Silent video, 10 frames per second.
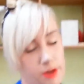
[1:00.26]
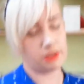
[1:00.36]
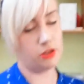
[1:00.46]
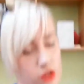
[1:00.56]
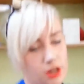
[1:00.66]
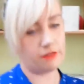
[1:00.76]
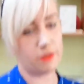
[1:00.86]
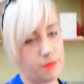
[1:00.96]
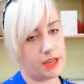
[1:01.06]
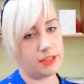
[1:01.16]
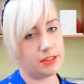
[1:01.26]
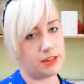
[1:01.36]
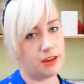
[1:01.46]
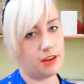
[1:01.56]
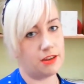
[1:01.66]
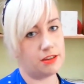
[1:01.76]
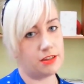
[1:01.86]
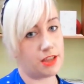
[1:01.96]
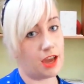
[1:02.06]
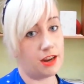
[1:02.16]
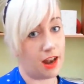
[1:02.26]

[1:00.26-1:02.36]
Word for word: person should have the best uh, designer